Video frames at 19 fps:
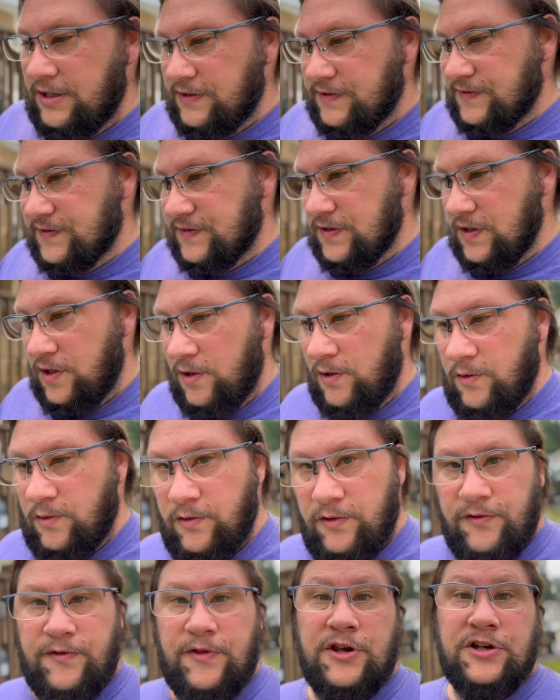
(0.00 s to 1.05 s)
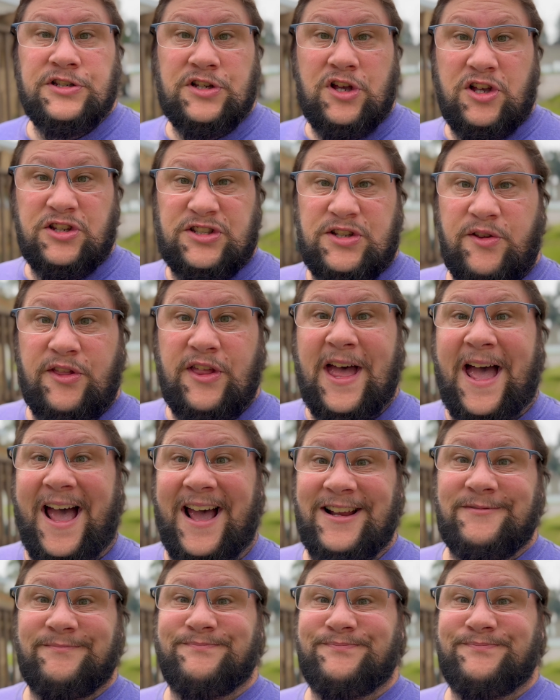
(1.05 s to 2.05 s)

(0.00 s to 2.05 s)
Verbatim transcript: So there's also that.